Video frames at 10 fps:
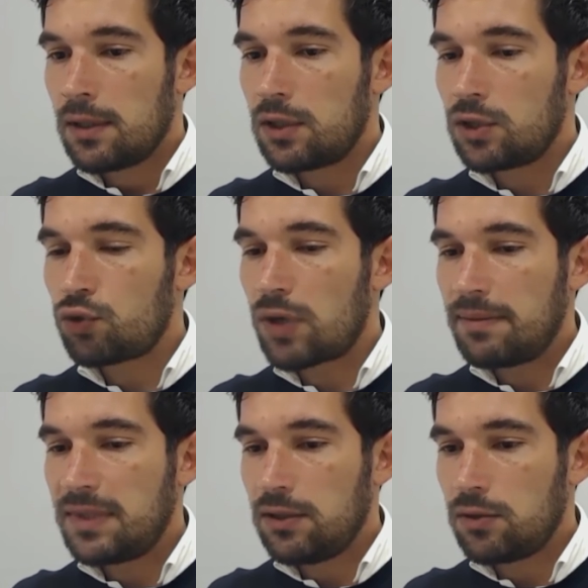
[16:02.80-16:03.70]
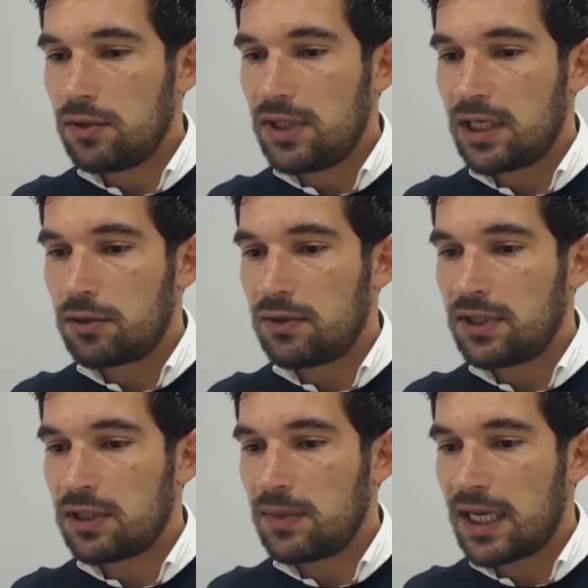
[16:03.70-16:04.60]
trapped into the
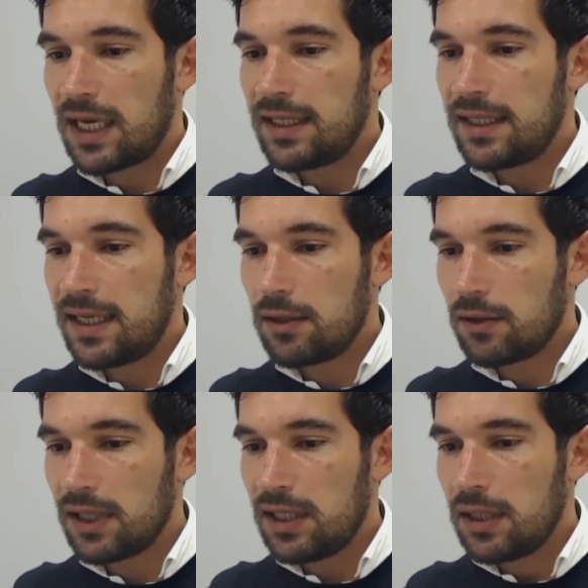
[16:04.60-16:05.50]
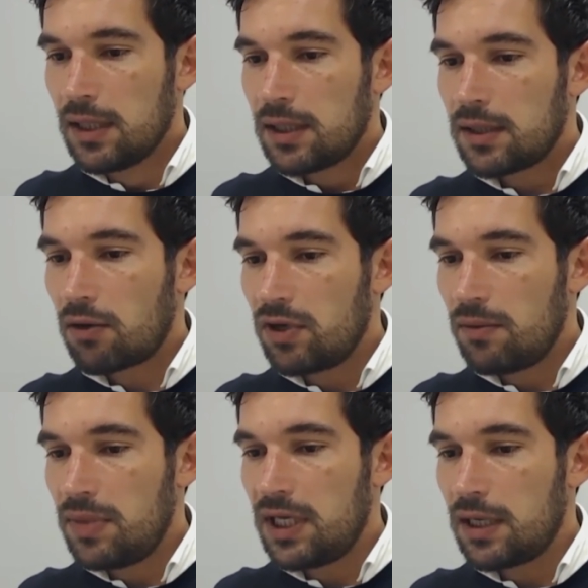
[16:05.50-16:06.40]
aneurysm, and then only there will
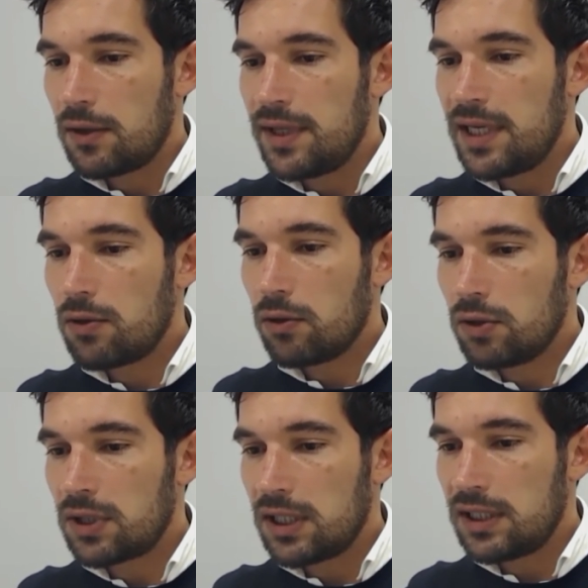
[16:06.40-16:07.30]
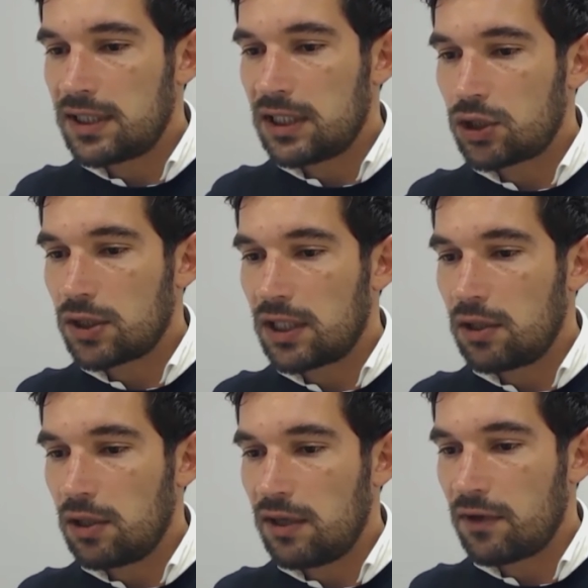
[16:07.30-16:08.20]
be a neo-endothelialization at the
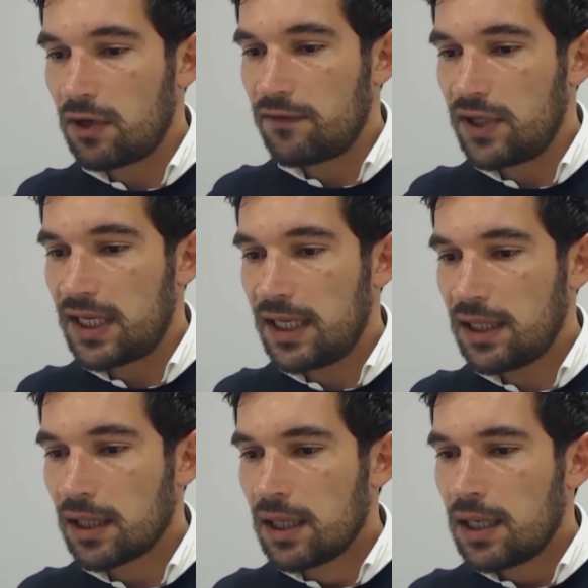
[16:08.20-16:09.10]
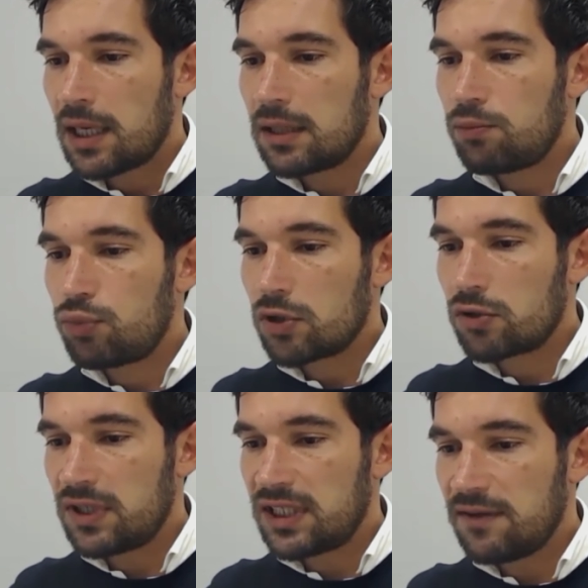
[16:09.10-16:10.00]
level of the neck and
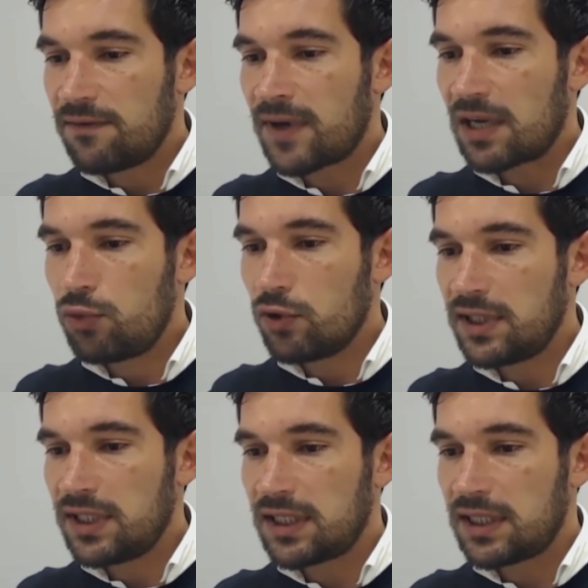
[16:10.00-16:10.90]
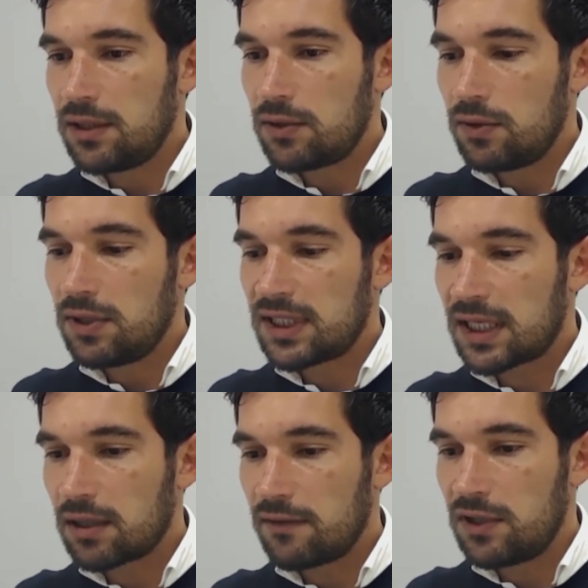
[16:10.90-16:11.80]
progressive fibrosis into the sac
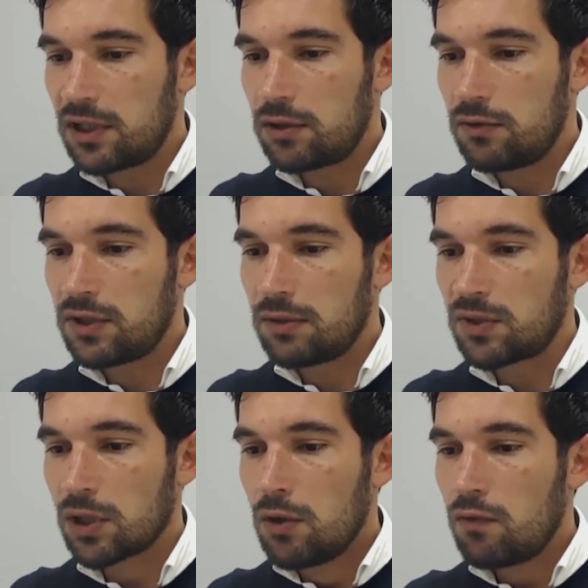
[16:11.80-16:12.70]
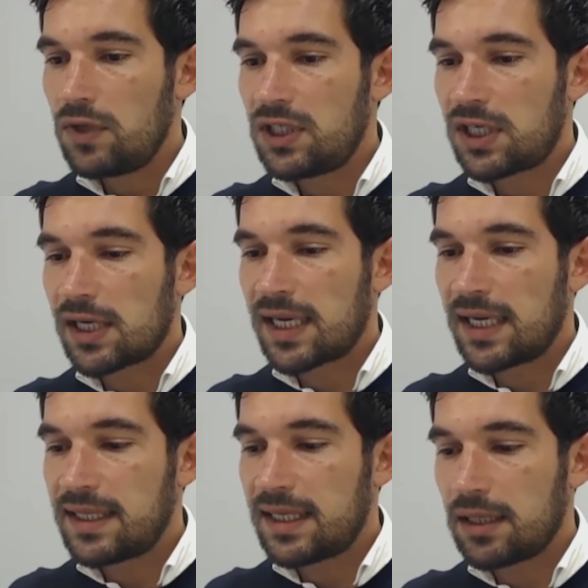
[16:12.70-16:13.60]
of the aneurysms, which can
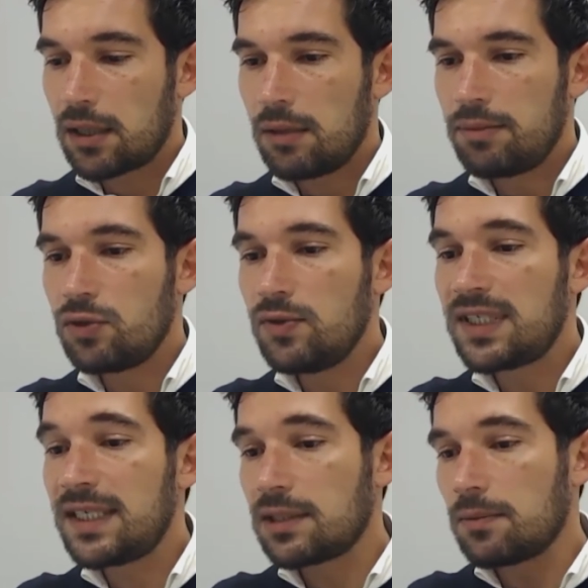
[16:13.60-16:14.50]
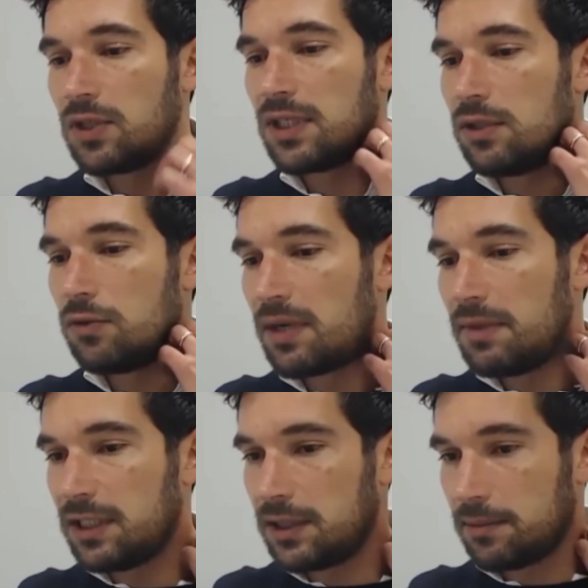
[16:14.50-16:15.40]
take up to 6 months in rabbits.